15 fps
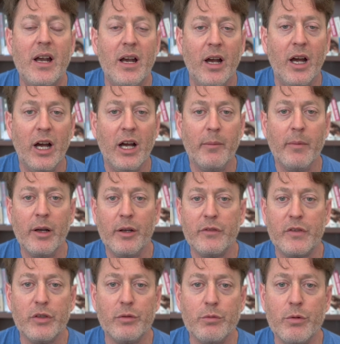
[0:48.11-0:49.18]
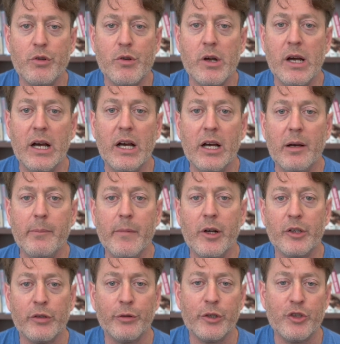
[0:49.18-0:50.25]
um, to um,
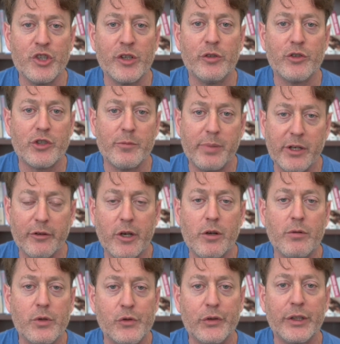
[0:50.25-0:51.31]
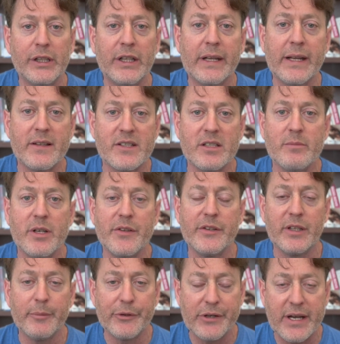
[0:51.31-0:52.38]
Attorney General Shapiro, who's running against him on the
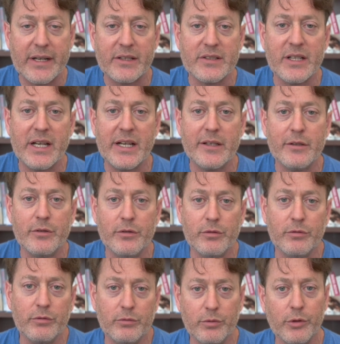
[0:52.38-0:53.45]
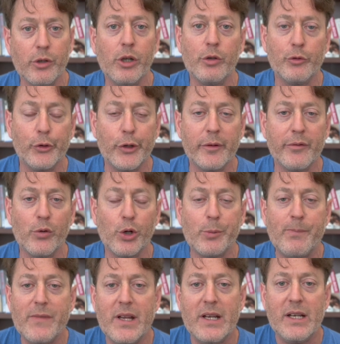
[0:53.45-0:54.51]
Democratic side, who we're all rooting for.
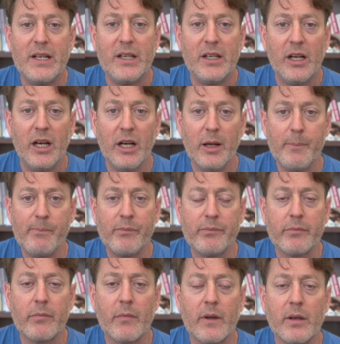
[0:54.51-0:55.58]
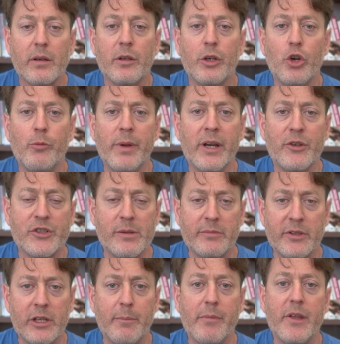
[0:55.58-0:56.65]
Um, Colbert summed
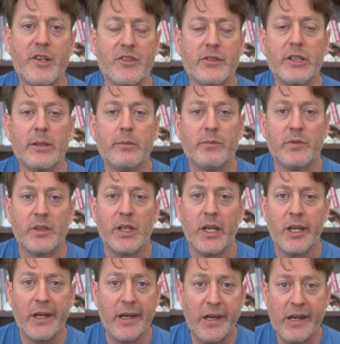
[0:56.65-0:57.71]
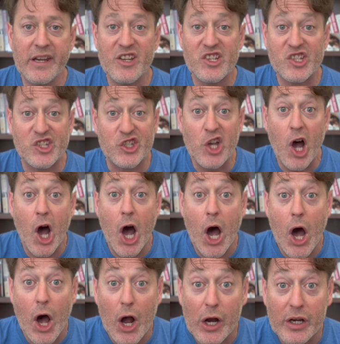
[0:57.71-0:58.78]
it up thusly He
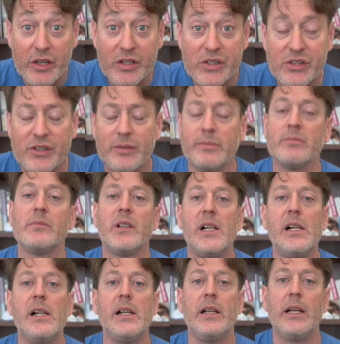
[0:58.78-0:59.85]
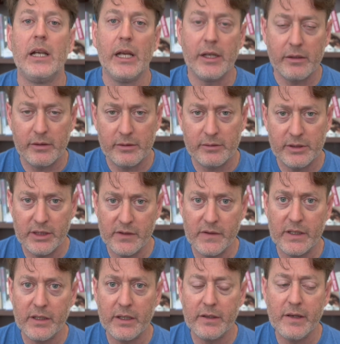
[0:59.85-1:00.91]
sucks. And
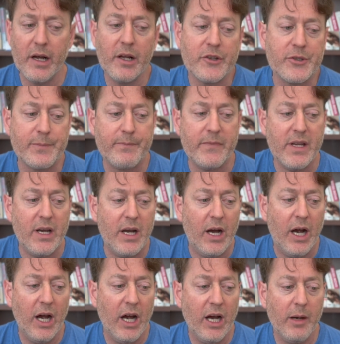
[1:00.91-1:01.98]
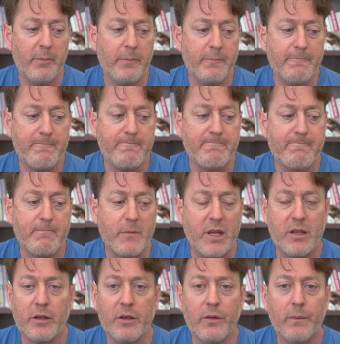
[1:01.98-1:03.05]
indeed, he does. Um,
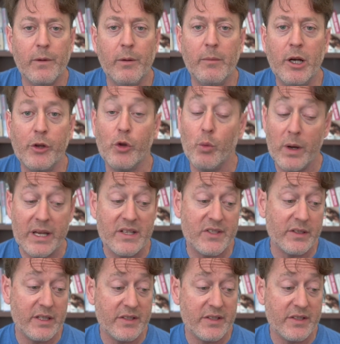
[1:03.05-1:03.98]
among the ways that he